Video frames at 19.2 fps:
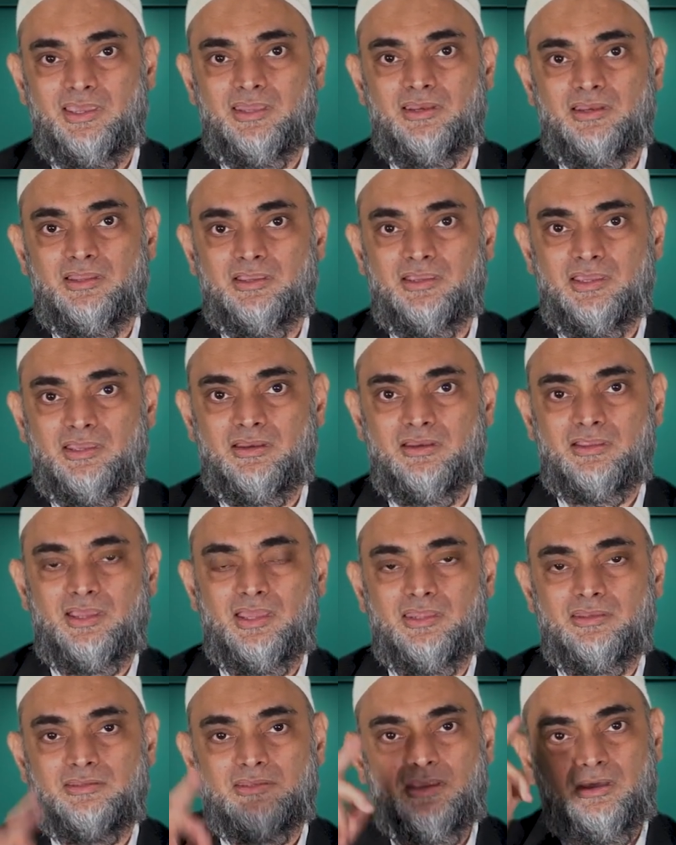
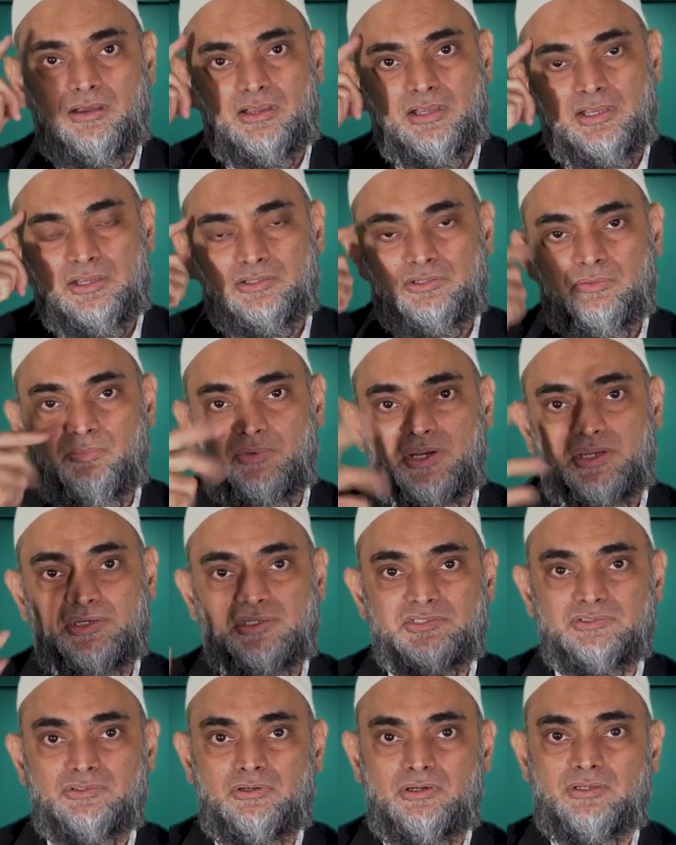and now your brain
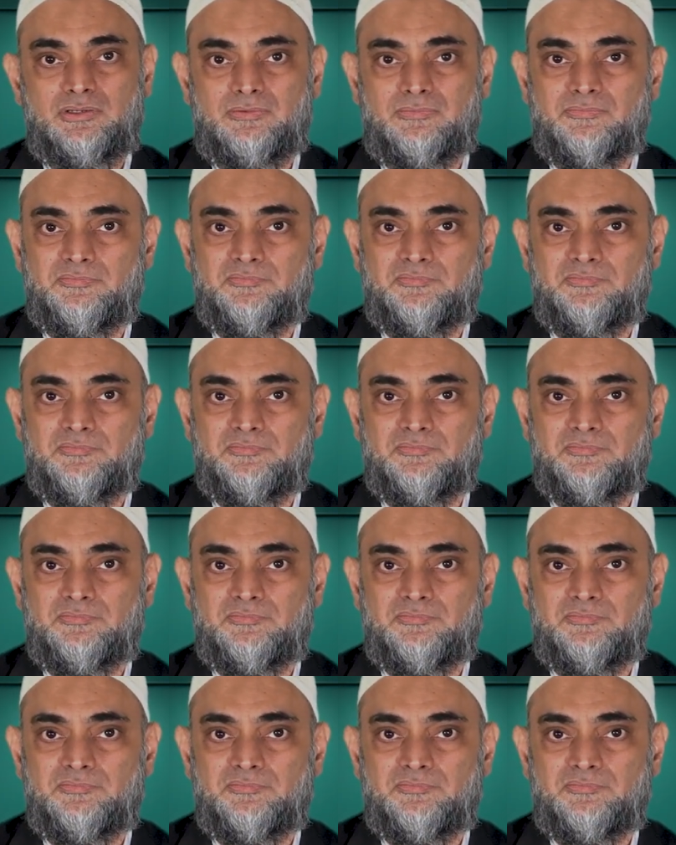is gone.